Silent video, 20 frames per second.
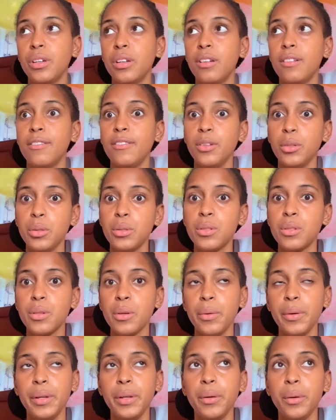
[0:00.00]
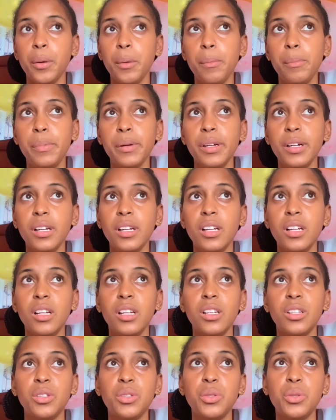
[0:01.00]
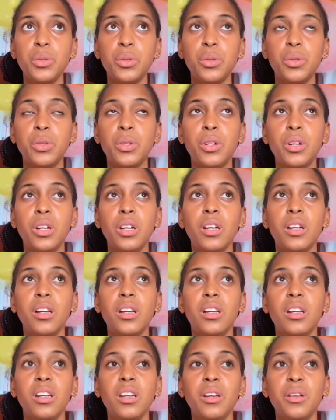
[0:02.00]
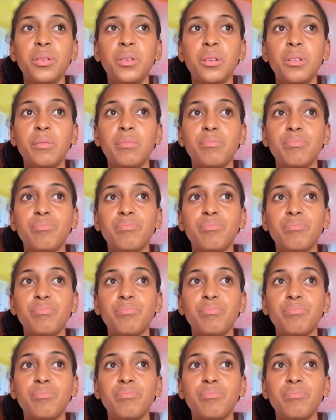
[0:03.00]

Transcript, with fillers: views going up to you know